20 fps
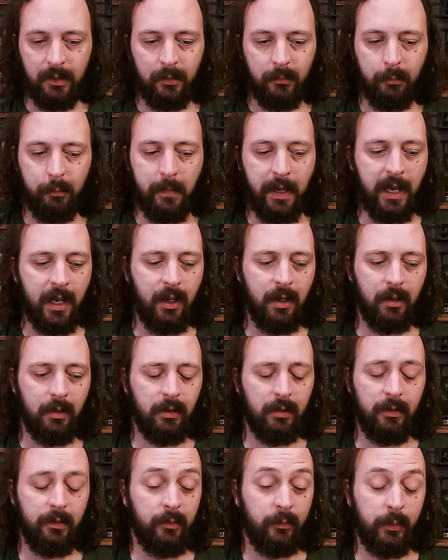
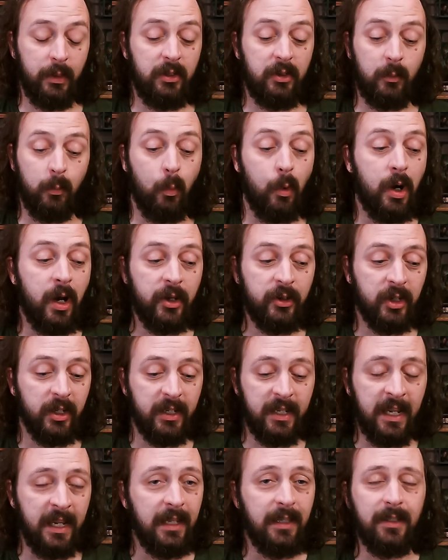it's really just Wash and
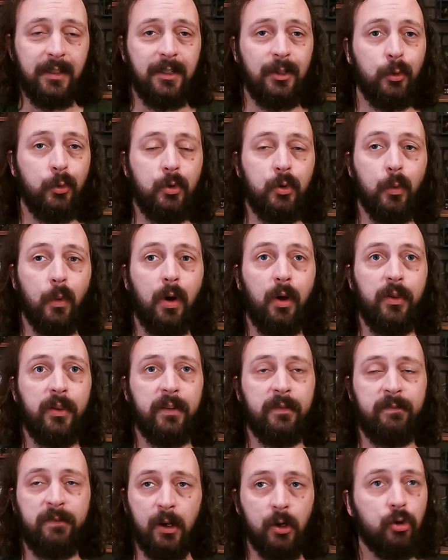Kaylee who do all
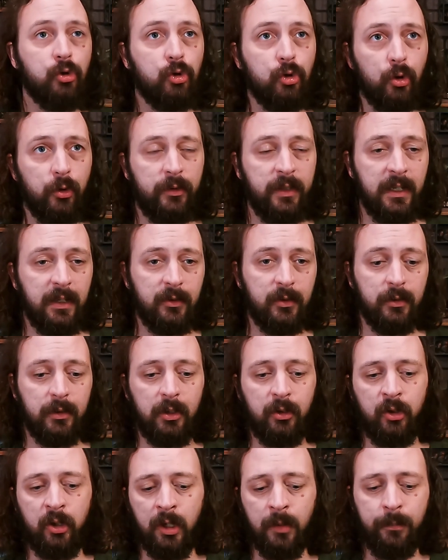the functional things on the
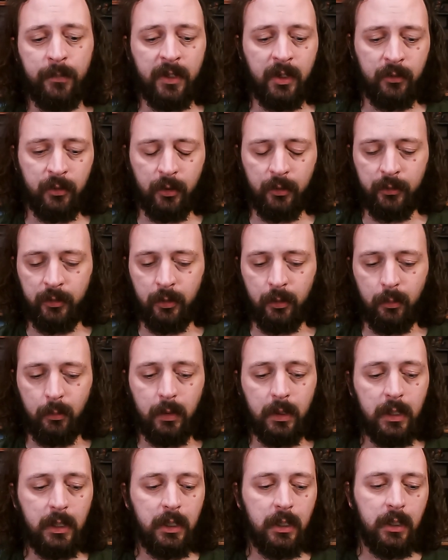ship. There's also
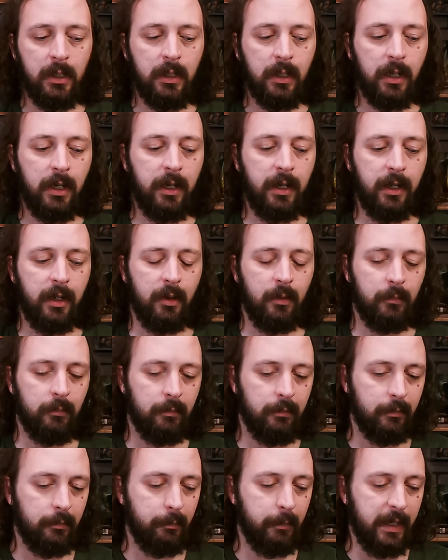
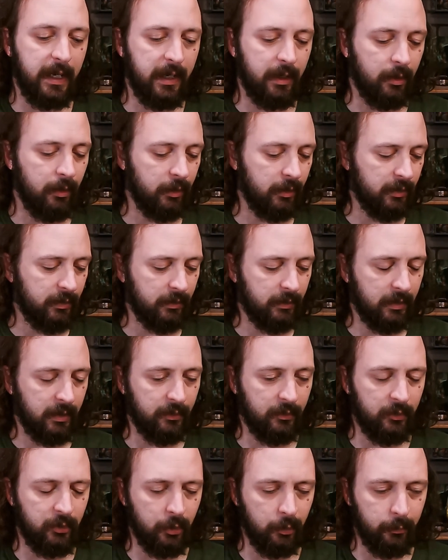Mal
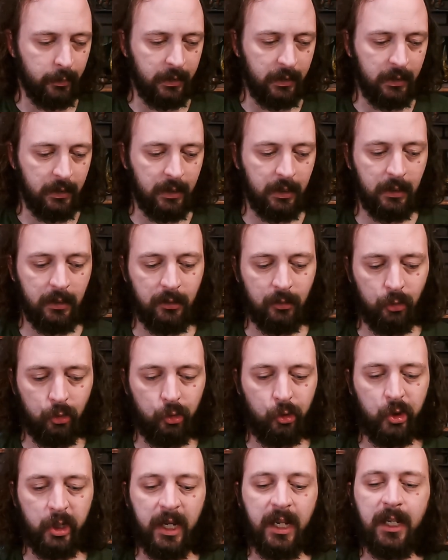and Zoe and
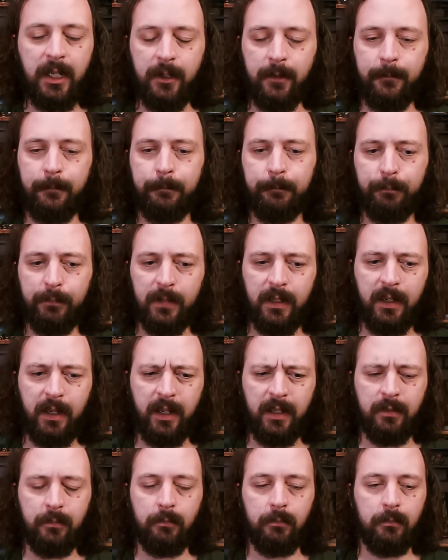Jane,
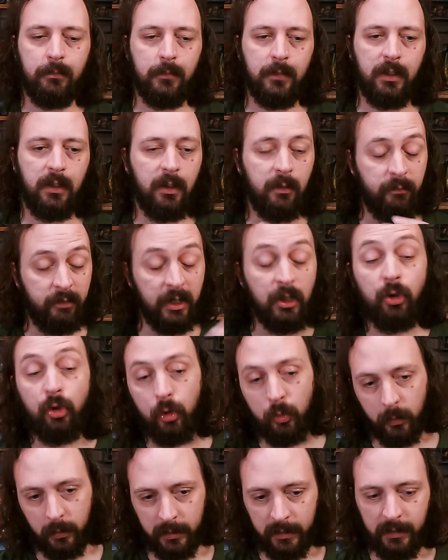and
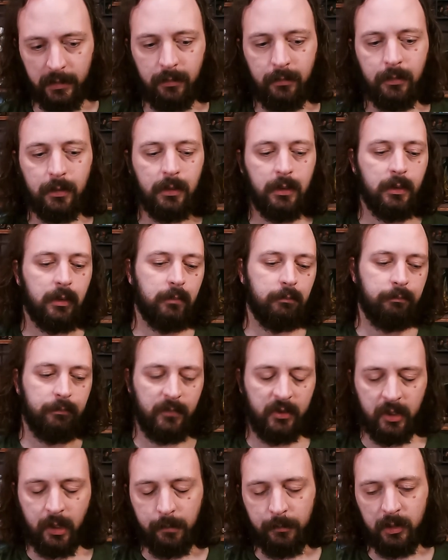eventually
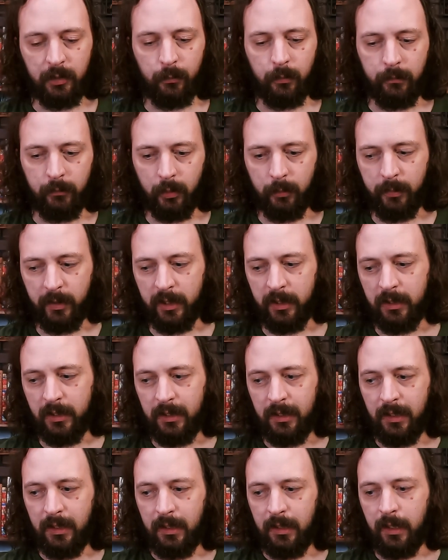Simon and River, but
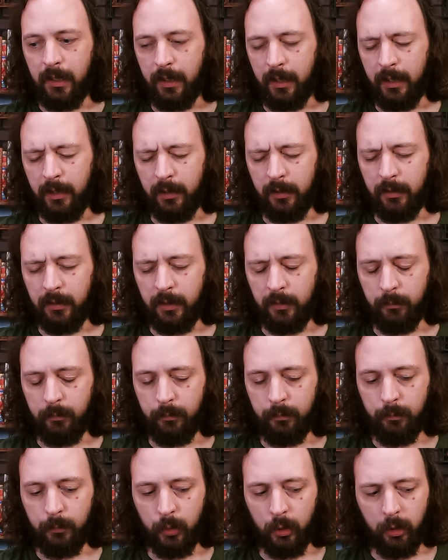and
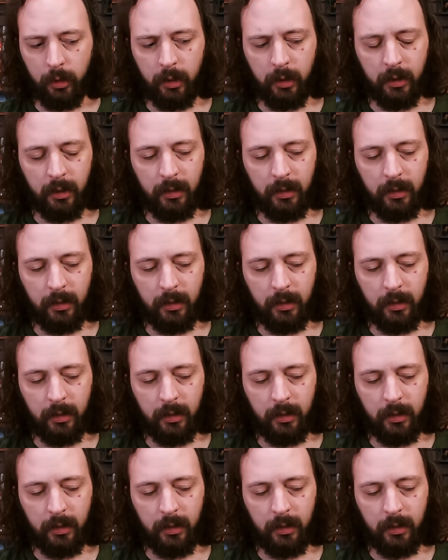Book,